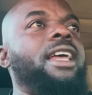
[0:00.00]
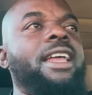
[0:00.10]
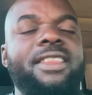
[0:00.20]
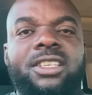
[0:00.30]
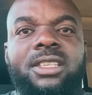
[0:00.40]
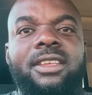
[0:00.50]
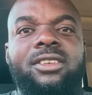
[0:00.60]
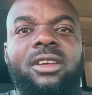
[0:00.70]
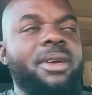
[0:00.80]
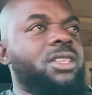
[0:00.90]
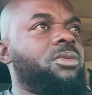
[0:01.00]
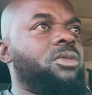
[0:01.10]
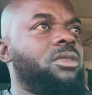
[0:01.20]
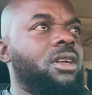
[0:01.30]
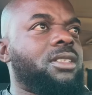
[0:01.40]
and this termites will
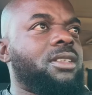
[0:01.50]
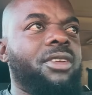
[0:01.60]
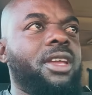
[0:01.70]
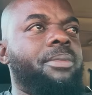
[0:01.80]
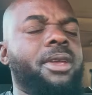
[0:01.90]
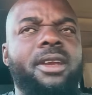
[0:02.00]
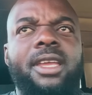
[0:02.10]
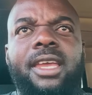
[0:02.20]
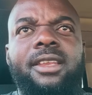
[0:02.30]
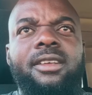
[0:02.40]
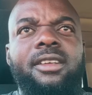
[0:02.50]
not reappear again.